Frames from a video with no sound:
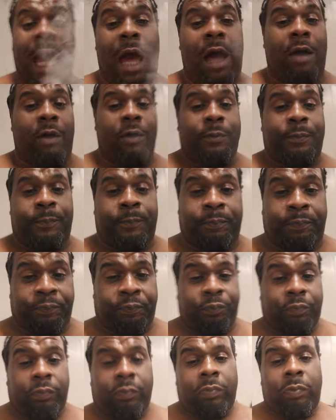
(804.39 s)
y'all.
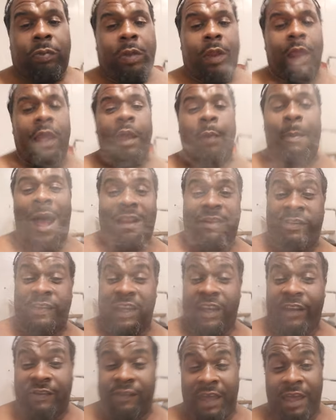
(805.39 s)
If my
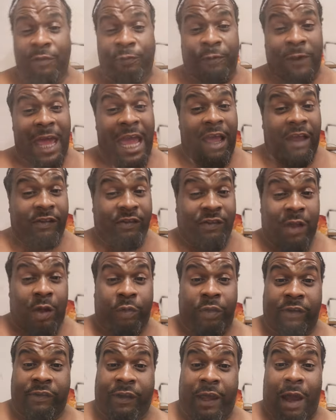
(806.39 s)
titties get flashed on
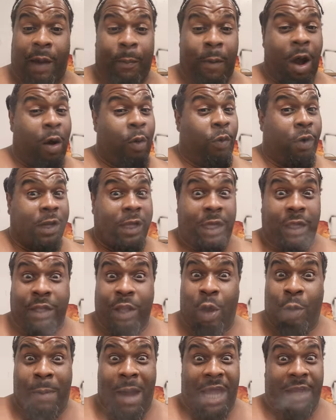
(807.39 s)
the camera, I don't want to hear
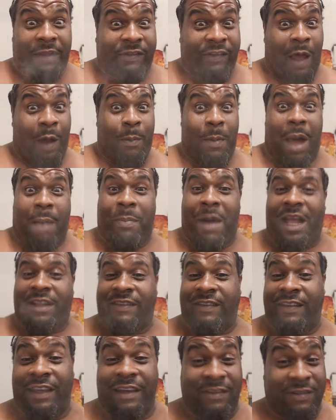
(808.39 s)
nobody talking about my
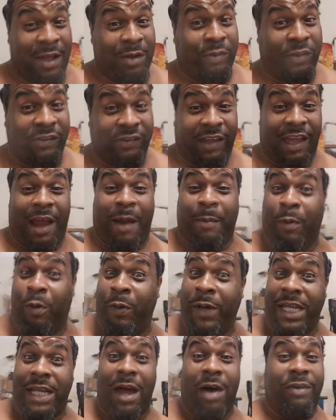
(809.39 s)
titties on this camera.
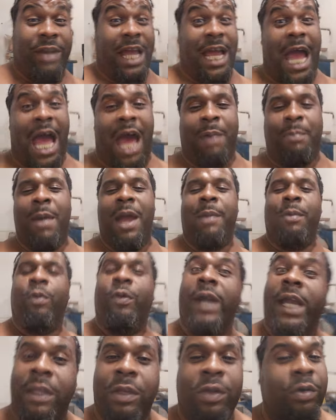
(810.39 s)
We know they are, baby.
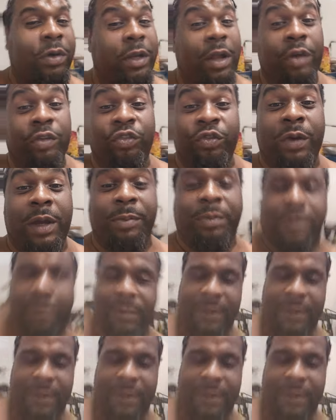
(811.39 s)
We ain't doing no tripping.